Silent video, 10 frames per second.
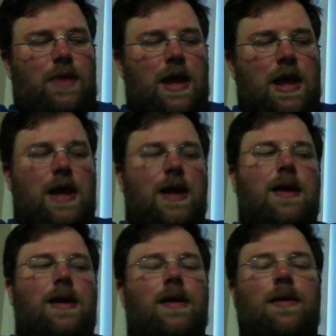
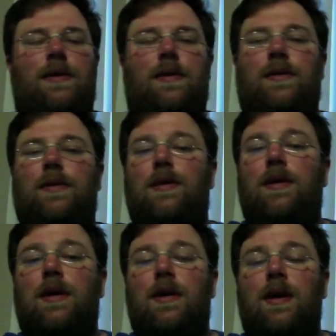And
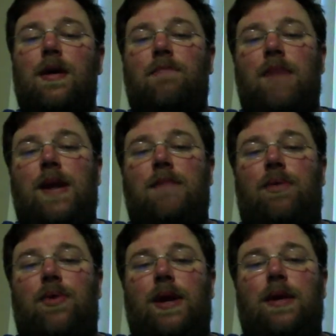main
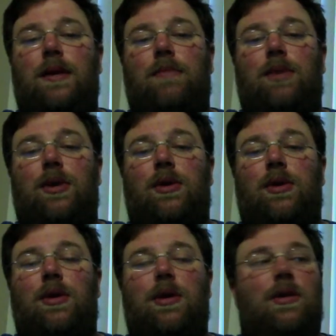point
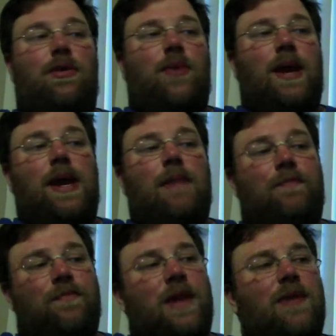number 3
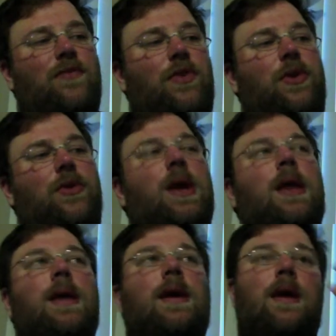for the good
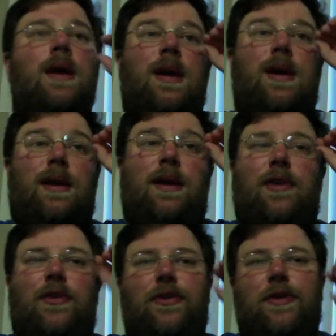
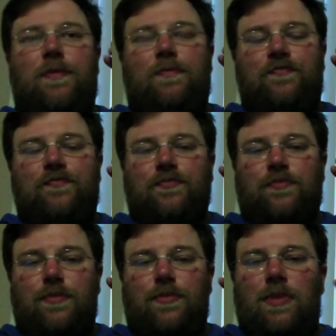is
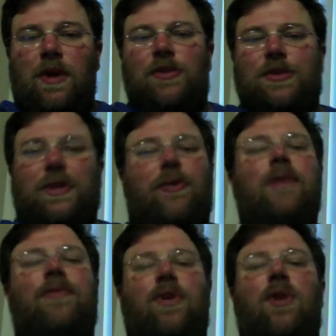the
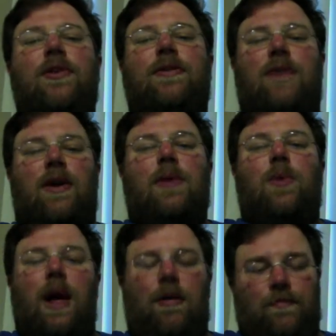story flows very
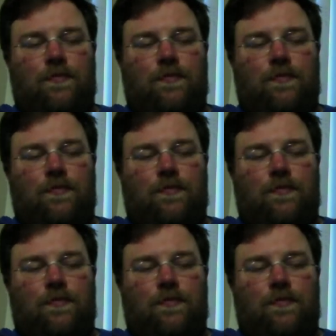well.